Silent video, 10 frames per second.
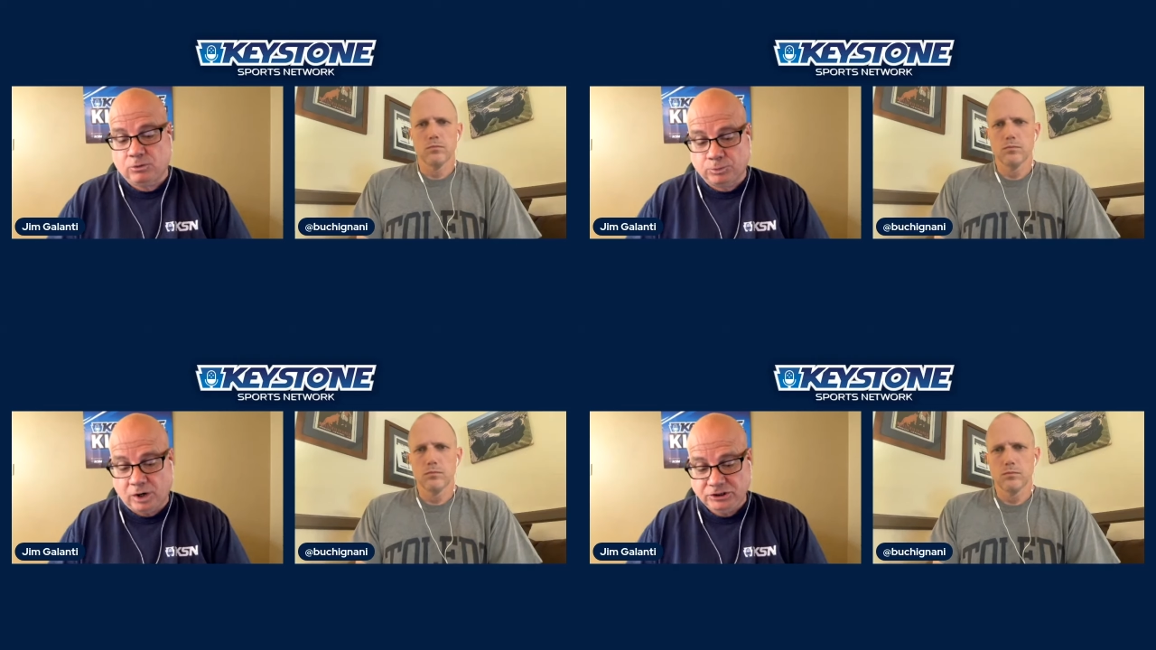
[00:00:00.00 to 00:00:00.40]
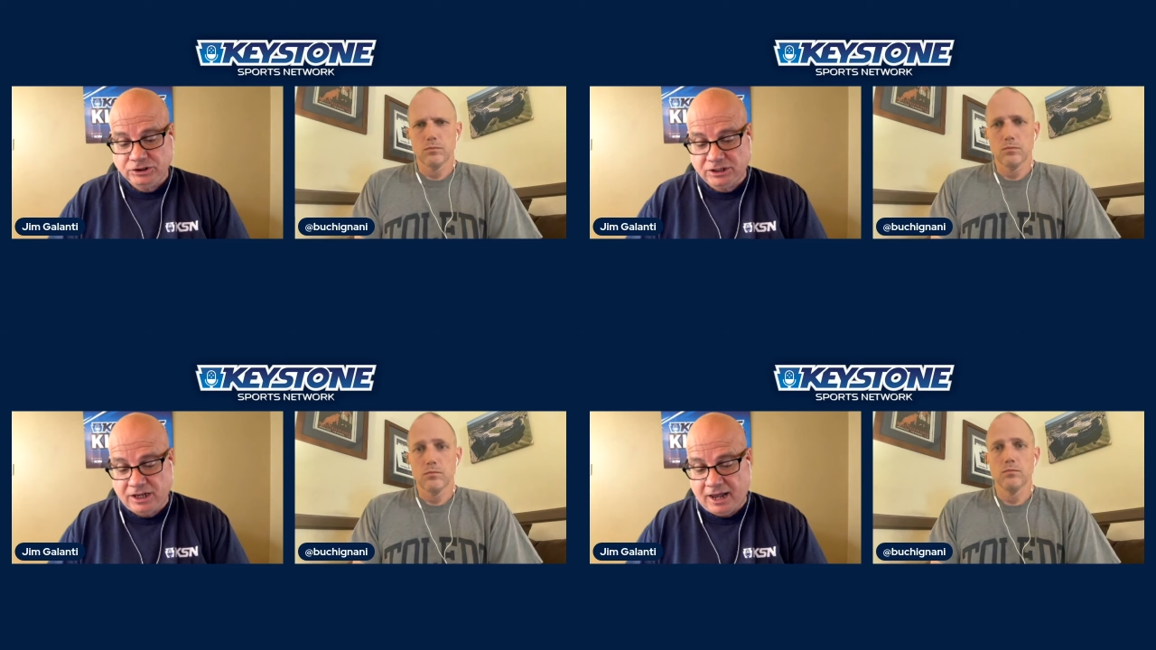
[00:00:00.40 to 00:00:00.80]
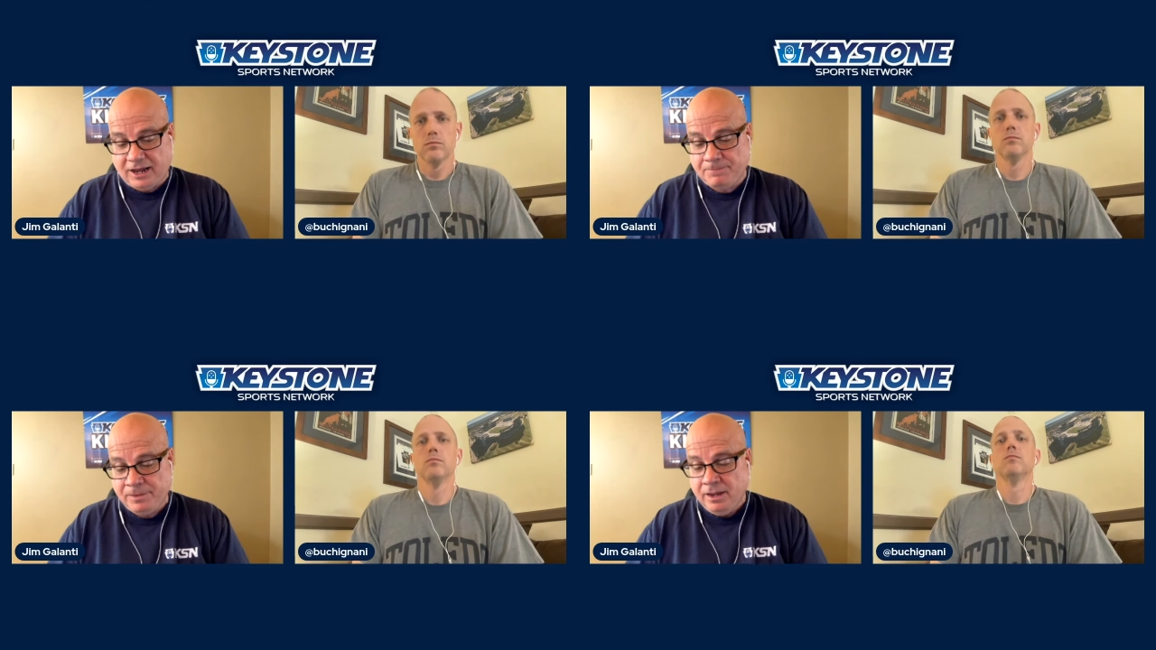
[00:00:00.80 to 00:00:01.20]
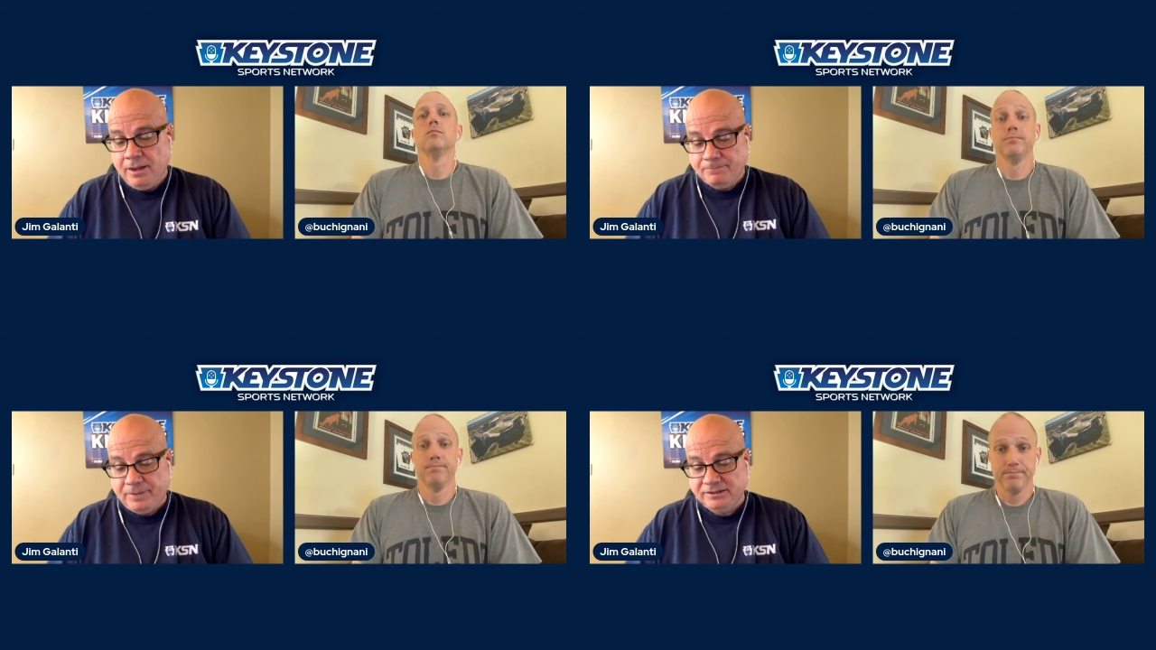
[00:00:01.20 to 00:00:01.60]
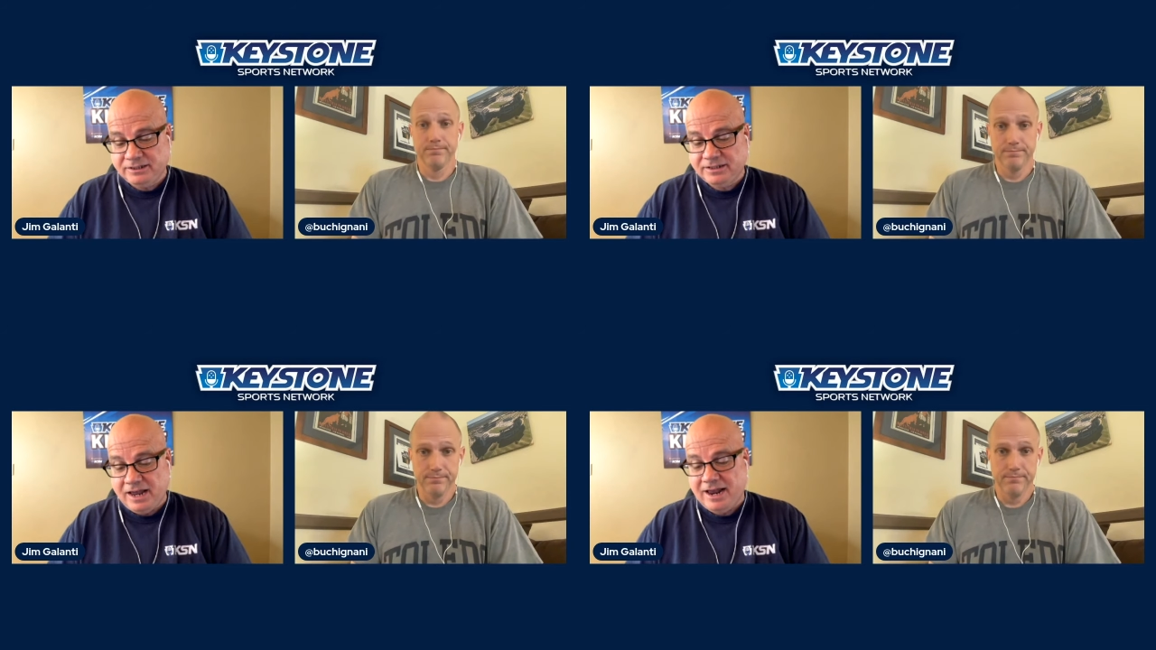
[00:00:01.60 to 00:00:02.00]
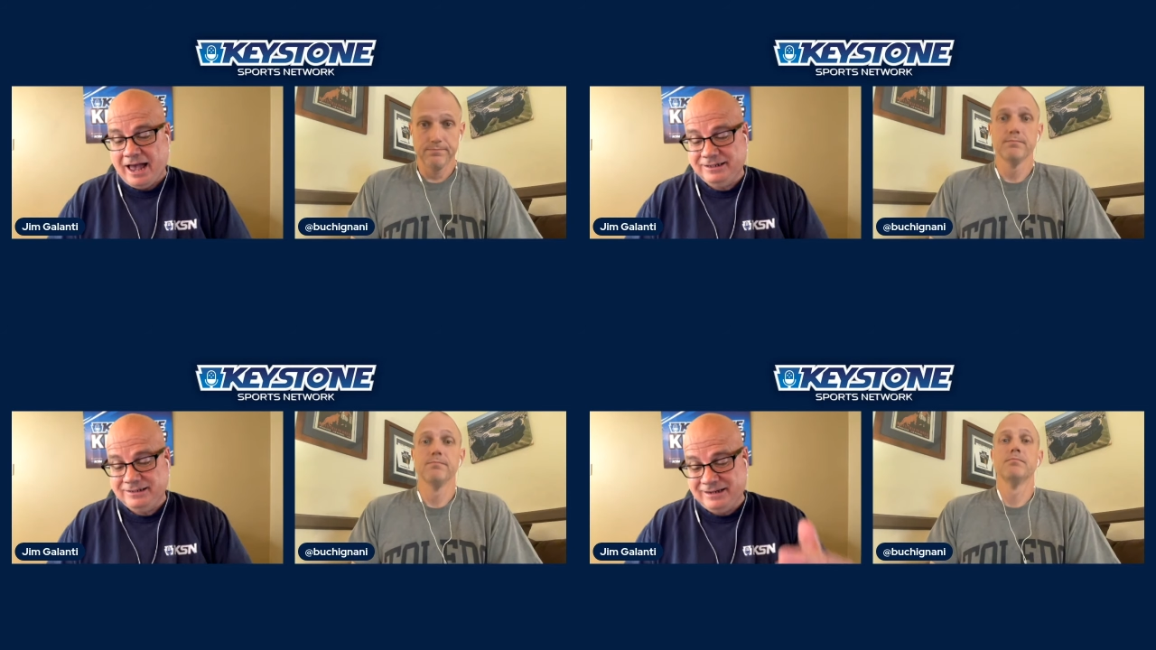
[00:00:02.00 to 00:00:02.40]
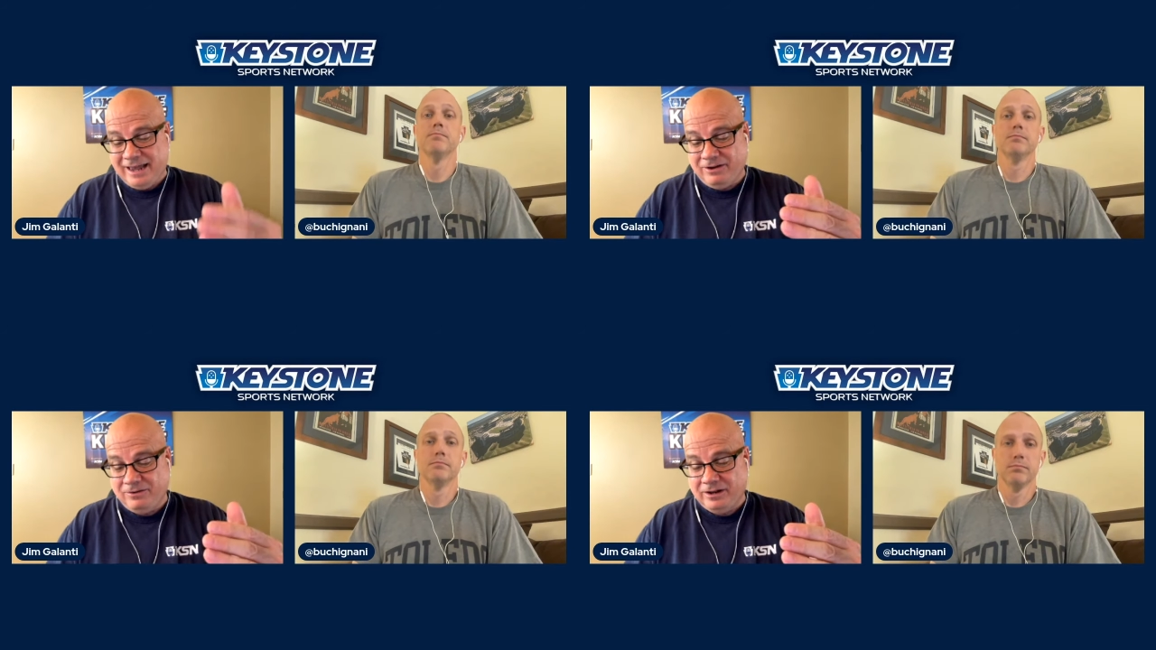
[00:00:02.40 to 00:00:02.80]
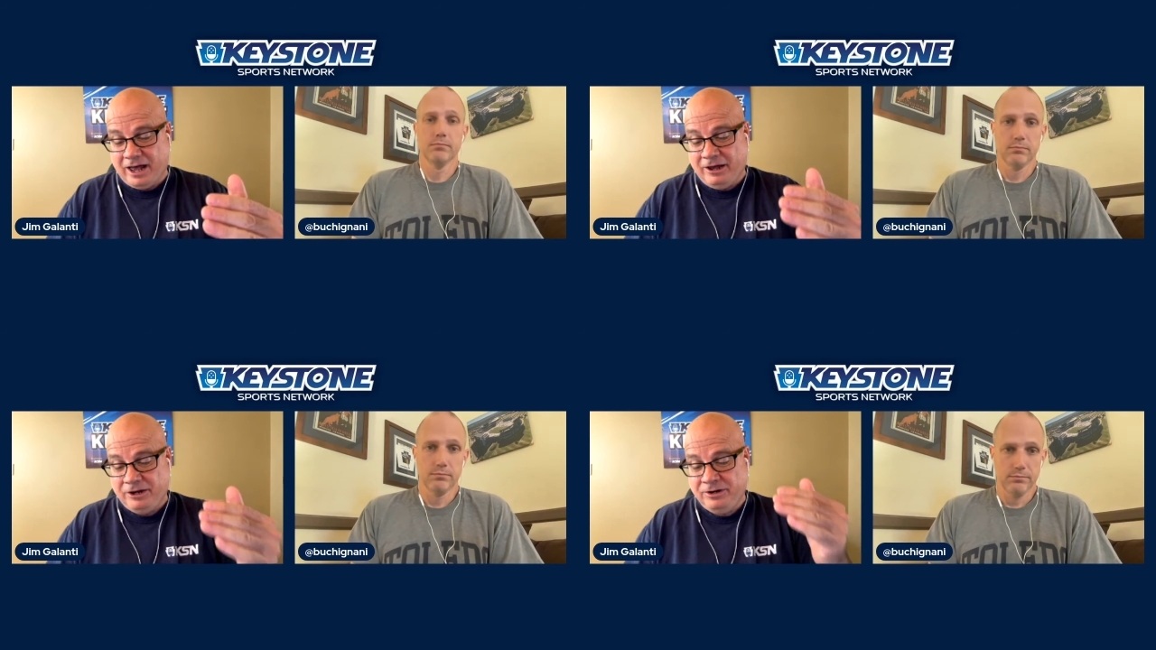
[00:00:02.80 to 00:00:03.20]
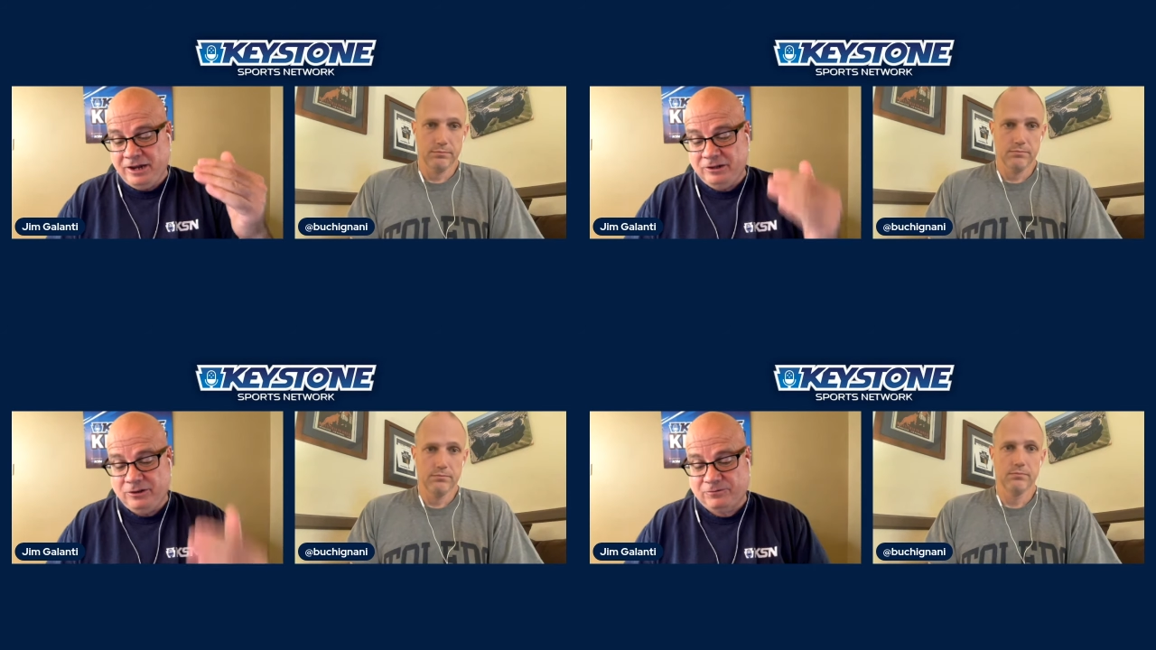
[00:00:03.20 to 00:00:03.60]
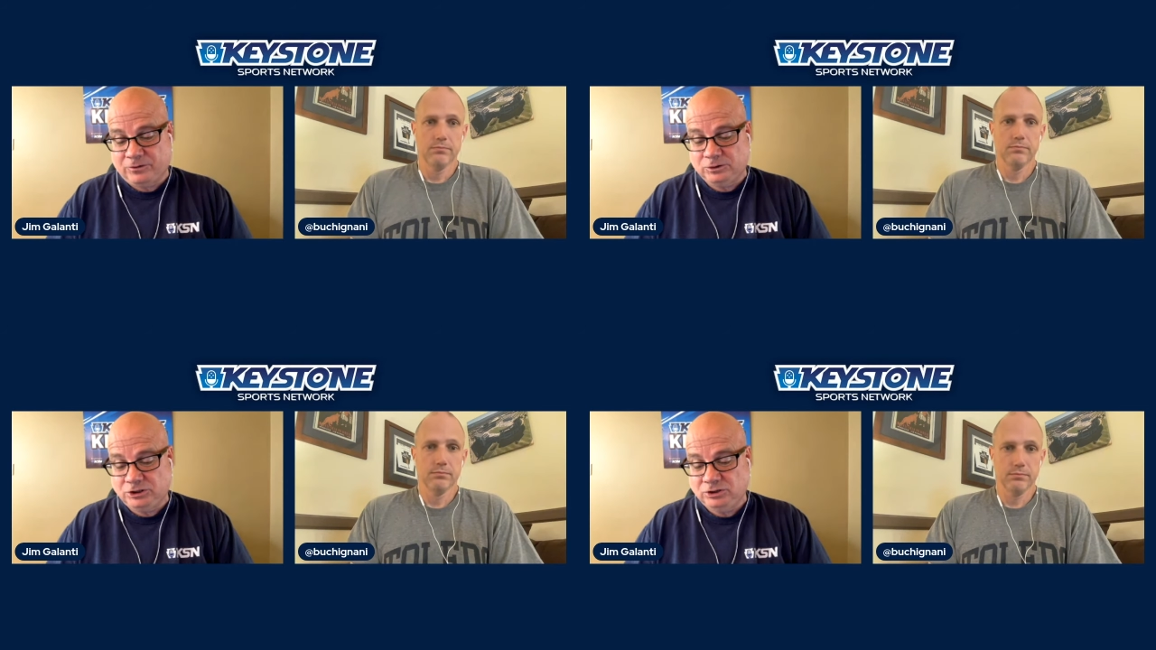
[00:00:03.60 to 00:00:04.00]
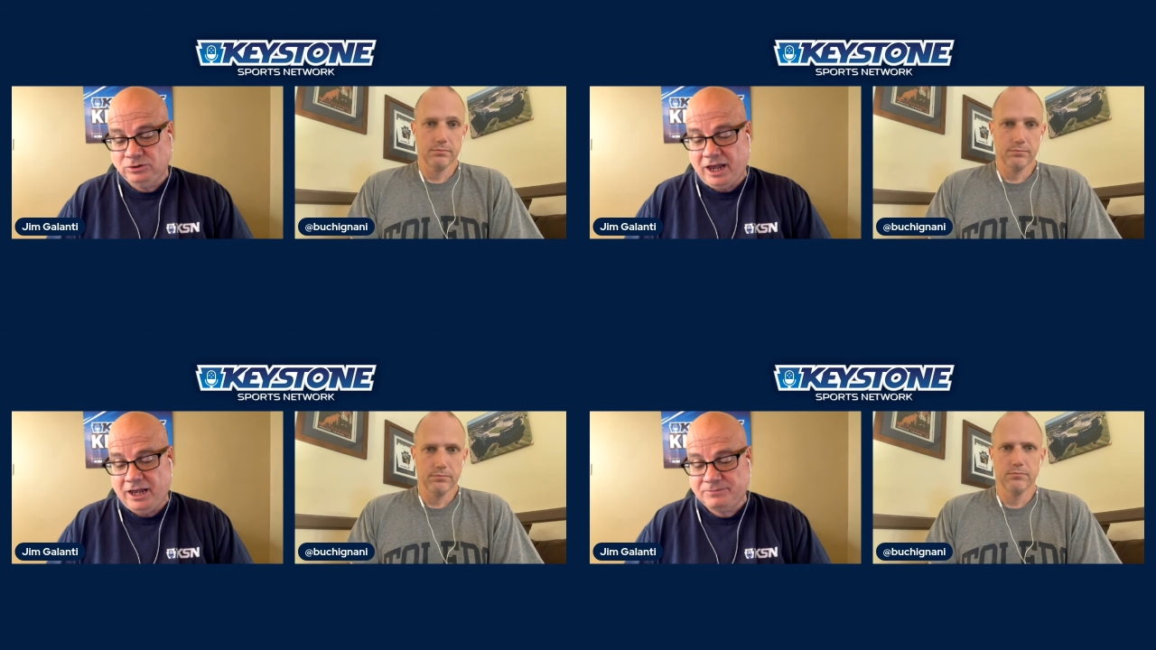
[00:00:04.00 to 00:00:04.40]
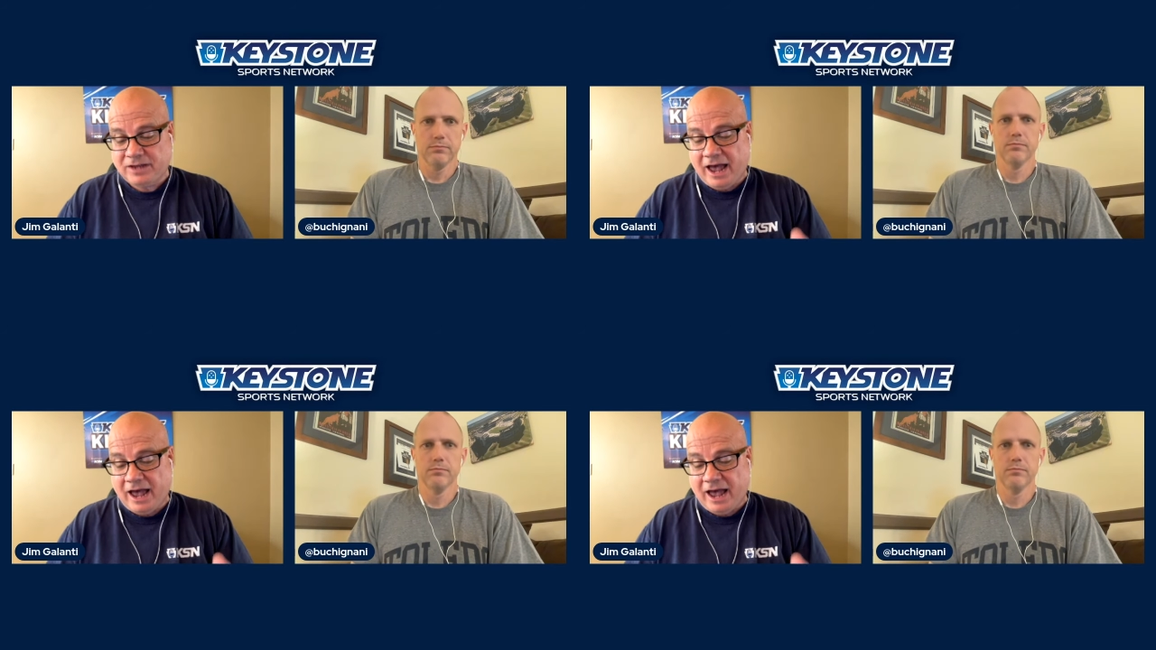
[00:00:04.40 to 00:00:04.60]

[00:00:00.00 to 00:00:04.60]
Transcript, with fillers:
Speaker 1: rushing game. Penn State is now gotten in the first two games